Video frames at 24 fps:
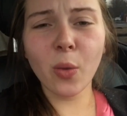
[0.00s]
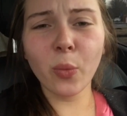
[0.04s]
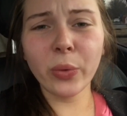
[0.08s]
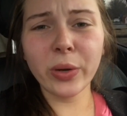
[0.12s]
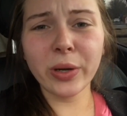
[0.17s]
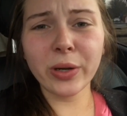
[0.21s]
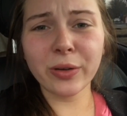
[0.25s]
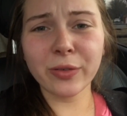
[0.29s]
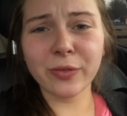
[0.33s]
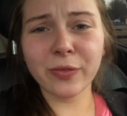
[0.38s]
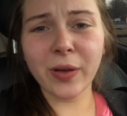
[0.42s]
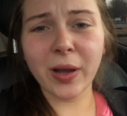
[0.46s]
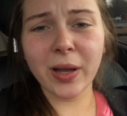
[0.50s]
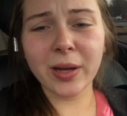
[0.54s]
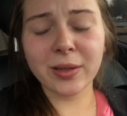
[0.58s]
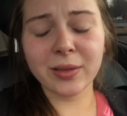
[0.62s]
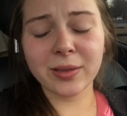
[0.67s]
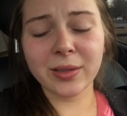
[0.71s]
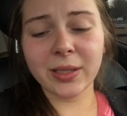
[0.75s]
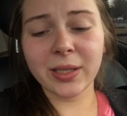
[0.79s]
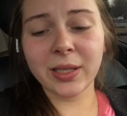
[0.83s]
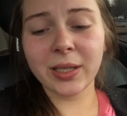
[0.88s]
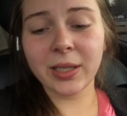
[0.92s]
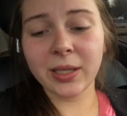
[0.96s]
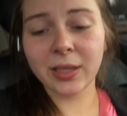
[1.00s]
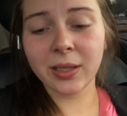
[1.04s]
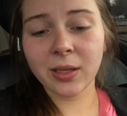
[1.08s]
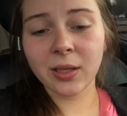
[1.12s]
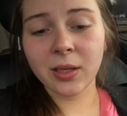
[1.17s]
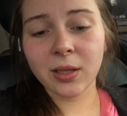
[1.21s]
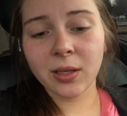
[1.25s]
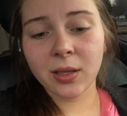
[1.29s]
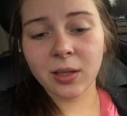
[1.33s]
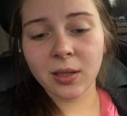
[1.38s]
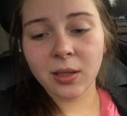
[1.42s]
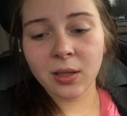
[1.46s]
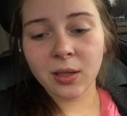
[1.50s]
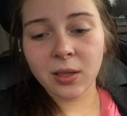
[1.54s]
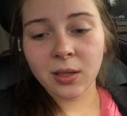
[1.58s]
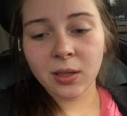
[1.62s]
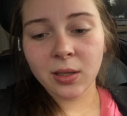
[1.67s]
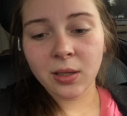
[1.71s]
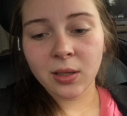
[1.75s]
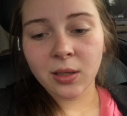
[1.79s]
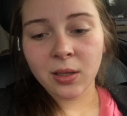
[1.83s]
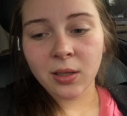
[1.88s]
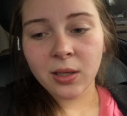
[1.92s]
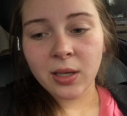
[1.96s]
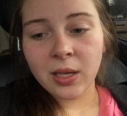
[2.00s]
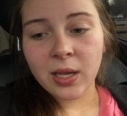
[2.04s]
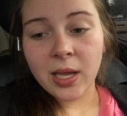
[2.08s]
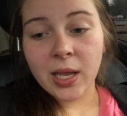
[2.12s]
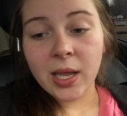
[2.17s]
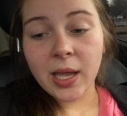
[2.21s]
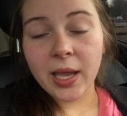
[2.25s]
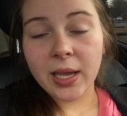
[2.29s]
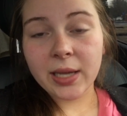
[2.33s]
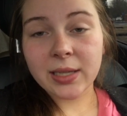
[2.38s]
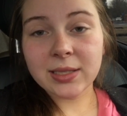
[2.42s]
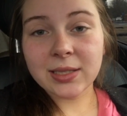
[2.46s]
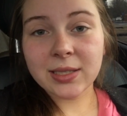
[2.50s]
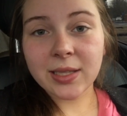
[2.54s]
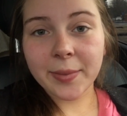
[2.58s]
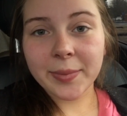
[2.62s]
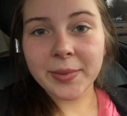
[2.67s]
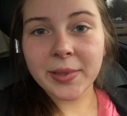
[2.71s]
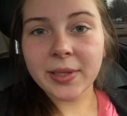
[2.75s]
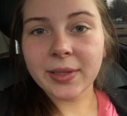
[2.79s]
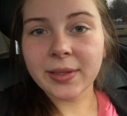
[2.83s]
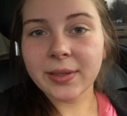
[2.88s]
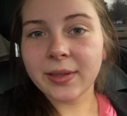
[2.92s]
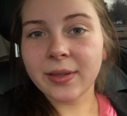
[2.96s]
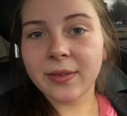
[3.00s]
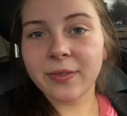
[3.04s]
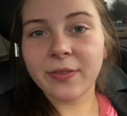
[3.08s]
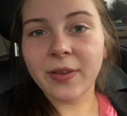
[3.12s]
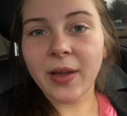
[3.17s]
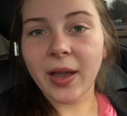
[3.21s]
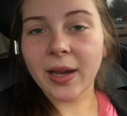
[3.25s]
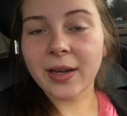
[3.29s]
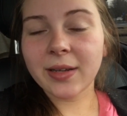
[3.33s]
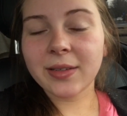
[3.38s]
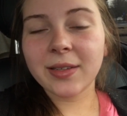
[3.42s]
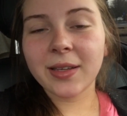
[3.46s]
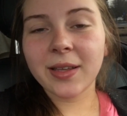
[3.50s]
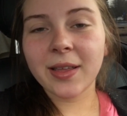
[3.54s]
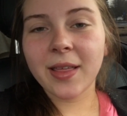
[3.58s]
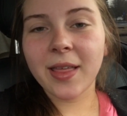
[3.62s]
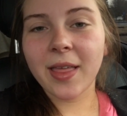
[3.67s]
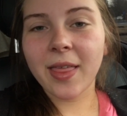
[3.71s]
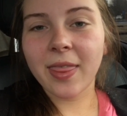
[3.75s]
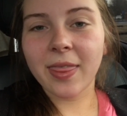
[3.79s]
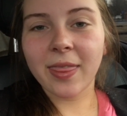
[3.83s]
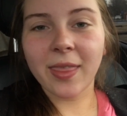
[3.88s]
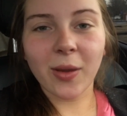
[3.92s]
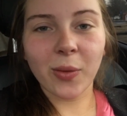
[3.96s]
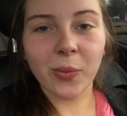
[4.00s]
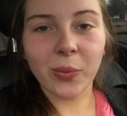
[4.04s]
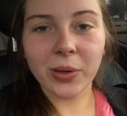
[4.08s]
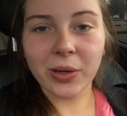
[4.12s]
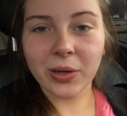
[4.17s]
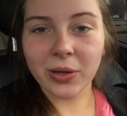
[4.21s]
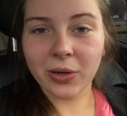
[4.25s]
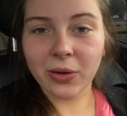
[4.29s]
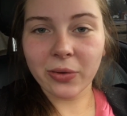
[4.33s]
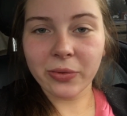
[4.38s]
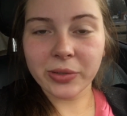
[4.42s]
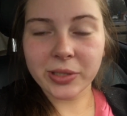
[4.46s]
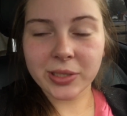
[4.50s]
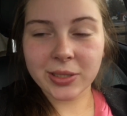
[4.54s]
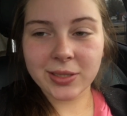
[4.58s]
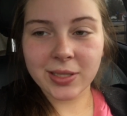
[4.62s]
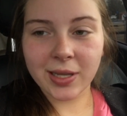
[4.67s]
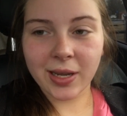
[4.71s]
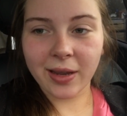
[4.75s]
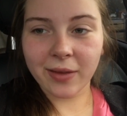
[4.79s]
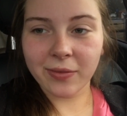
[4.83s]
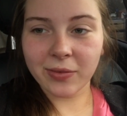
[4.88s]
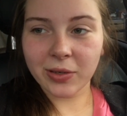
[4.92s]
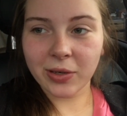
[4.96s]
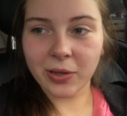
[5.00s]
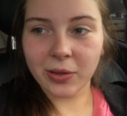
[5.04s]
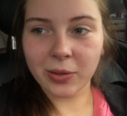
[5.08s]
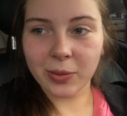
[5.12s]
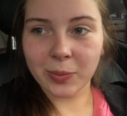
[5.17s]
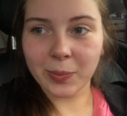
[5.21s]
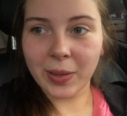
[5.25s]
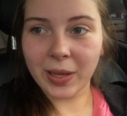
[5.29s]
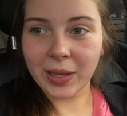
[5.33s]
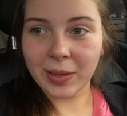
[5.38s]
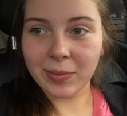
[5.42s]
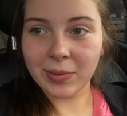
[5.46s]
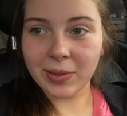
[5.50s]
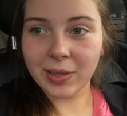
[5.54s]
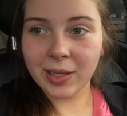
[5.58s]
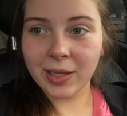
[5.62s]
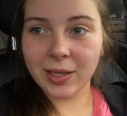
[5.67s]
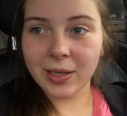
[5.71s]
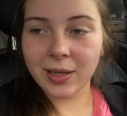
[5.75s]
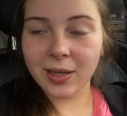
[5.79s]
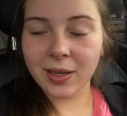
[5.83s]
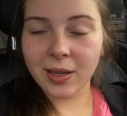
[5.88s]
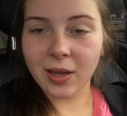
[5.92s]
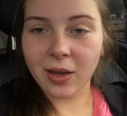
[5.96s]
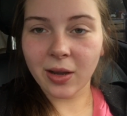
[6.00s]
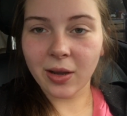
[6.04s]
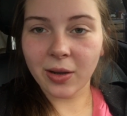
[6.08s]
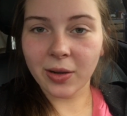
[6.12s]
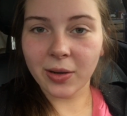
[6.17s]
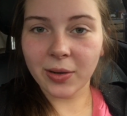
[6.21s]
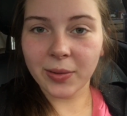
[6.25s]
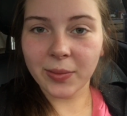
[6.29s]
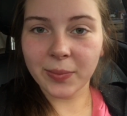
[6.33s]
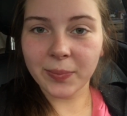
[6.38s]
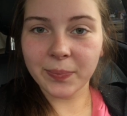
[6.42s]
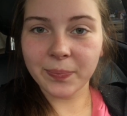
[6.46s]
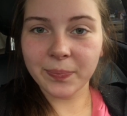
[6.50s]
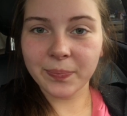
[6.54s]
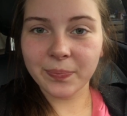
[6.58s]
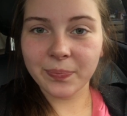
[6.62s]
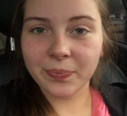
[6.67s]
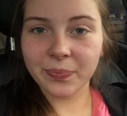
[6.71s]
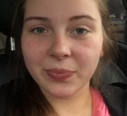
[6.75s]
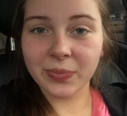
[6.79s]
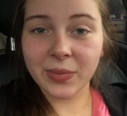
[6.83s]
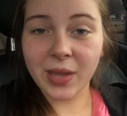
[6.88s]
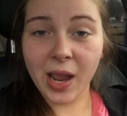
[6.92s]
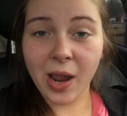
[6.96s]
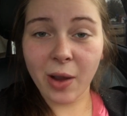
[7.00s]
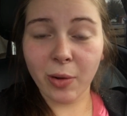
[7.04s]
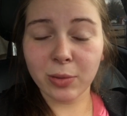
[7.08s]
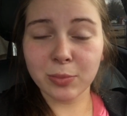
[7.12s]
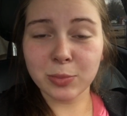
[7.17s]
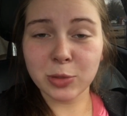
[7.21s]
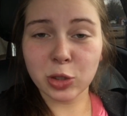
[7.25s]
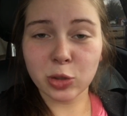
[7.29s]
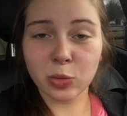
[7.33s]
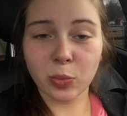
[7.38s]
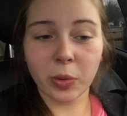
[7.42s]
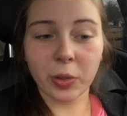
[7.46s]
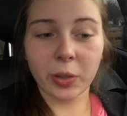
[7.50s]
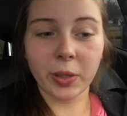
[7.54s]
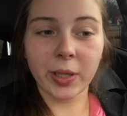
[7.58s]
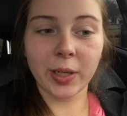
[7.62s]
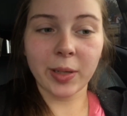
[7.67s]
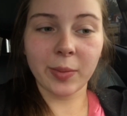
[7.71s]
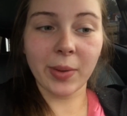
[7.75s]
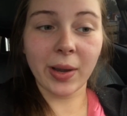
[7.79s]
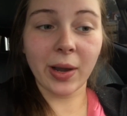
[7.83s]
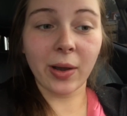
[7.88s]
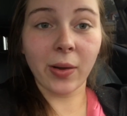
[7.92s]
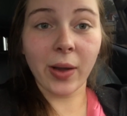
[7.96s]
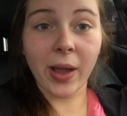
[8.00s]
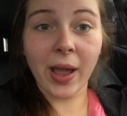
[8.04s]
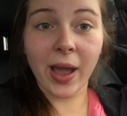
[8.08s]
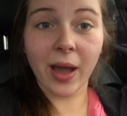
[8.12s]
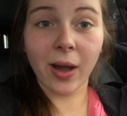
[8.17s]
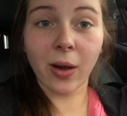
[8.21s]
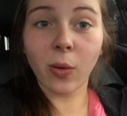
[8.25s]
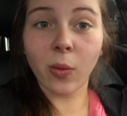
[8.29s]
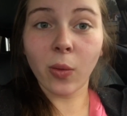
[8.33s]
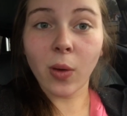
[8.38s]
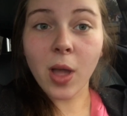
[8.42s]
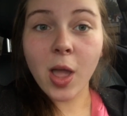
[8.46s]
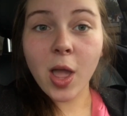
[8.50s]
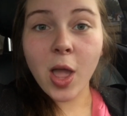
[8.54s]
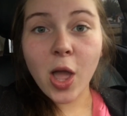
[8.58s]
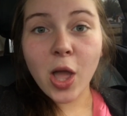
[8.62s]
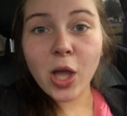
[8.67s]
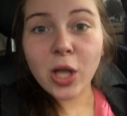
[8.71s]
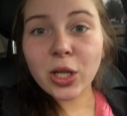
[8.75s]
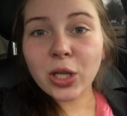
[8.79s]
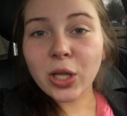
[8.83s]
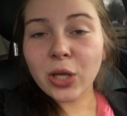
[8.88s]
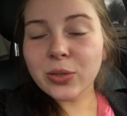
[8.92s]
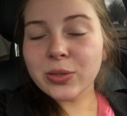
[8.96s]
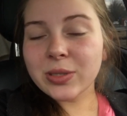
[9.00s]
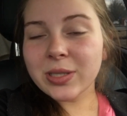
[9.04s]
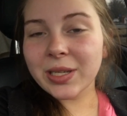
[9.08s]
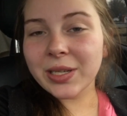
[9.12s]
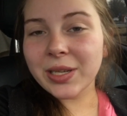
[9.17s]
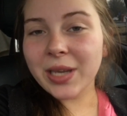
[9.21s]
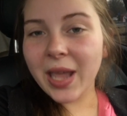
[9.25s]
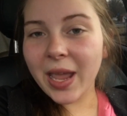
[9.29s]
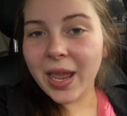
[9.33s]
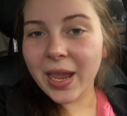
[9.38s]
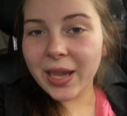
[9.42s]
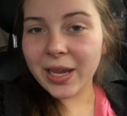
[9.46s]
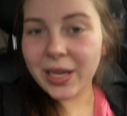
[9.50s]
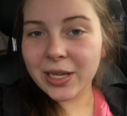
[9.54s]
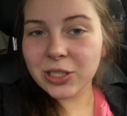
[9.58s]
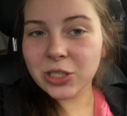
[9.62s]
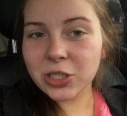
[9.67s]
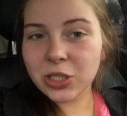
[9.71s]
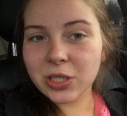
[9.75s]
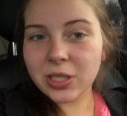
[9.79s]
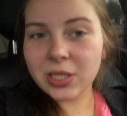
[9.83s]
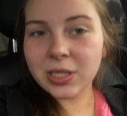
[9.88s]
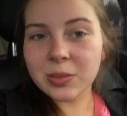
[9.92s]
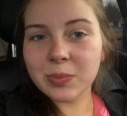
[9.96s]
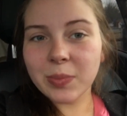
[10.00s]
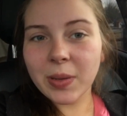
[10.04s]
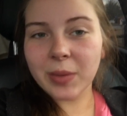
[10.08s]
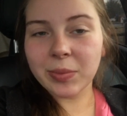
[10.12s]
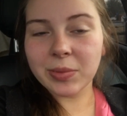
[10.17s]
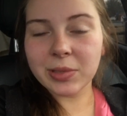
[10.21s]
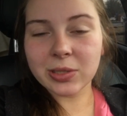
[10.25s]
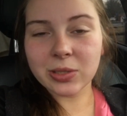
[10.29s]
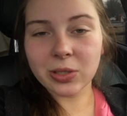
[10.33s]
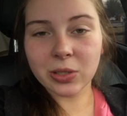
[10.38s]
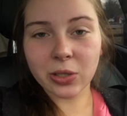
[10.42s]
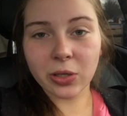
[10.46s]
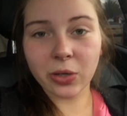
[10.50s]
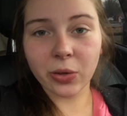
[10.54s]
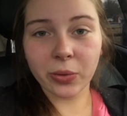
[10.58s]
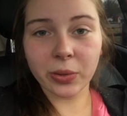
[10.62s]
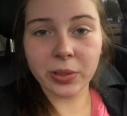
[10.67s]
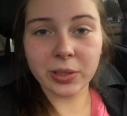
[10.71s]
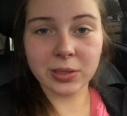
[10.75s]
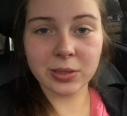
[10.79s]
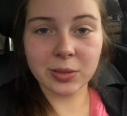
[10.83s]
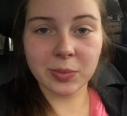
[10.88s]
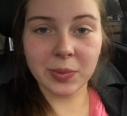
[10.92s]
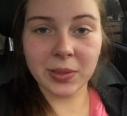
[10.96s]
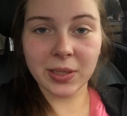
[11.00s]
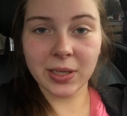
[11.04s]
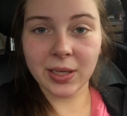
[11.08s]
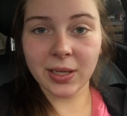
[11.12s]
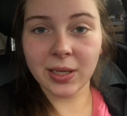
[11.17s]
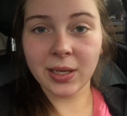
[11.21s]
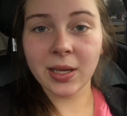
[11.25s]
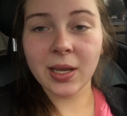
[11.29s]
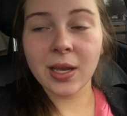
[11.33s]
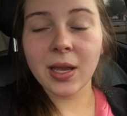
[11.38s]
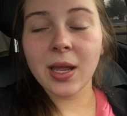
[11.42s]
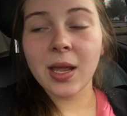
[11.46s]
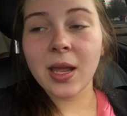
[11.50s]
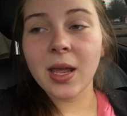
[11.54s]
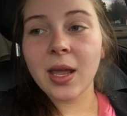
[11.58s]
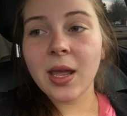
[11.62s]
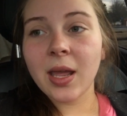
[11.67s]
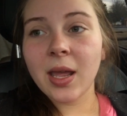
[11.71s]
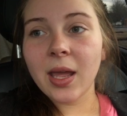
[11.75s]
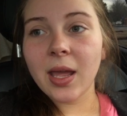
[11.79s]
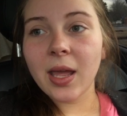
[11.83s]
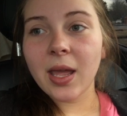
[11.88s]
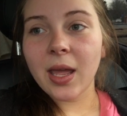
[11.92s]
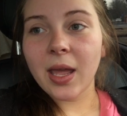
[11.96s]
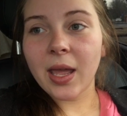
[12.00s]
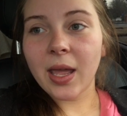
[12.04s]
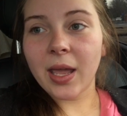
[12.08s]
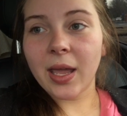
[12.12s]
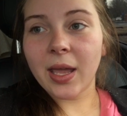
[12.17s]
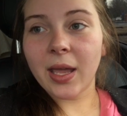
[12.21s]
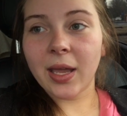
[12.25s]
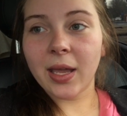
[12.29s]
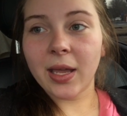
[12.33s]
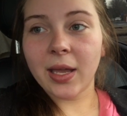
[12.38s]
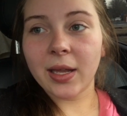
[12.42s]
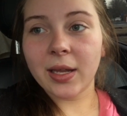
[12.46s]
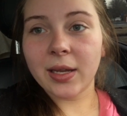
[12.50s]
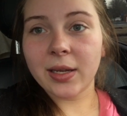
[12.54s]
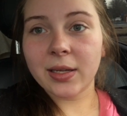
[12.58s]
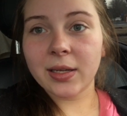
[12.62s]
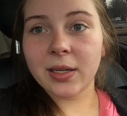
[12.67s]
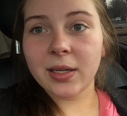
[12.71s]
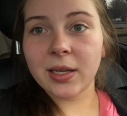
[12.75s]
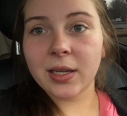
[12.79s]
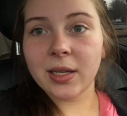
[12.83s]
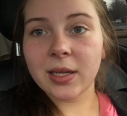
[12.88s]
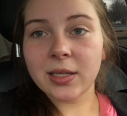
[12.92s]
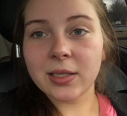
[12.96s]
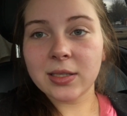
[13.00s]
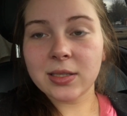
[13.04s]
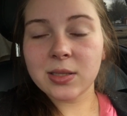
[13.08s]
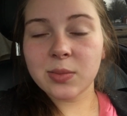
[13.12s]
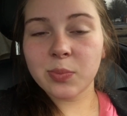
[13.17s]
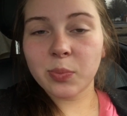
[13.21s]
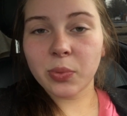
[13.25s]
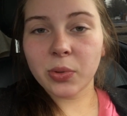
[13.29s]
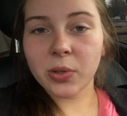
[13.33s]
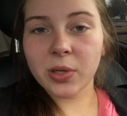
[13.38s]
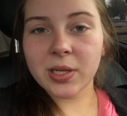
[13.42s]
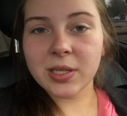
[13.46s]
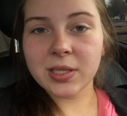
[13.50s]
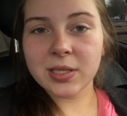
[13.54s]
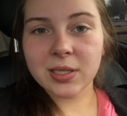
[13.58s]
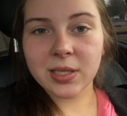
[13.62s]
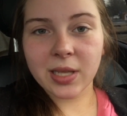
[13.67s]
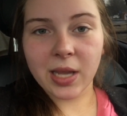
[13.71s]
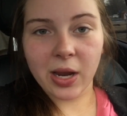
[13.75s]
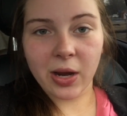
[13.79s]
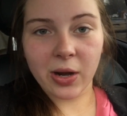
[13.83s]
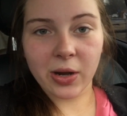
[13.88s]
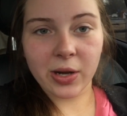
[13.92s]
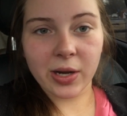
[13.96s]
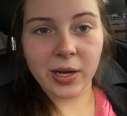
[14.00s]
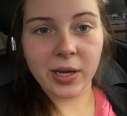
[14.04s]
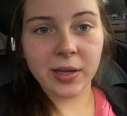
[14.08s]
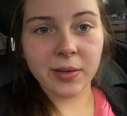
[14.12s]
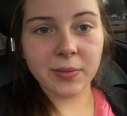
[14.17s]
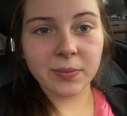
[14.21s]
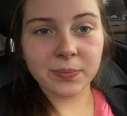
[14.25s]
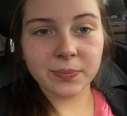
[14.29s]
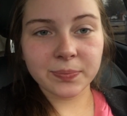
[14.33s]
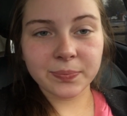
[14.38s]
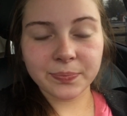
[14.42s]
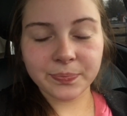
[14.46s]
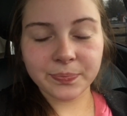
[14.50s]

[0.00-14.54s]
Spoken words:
We are finally accepting the fact that we are going to have another baby. Now I'm just worried about how close in age these babies are going to be. And it's pretty scary.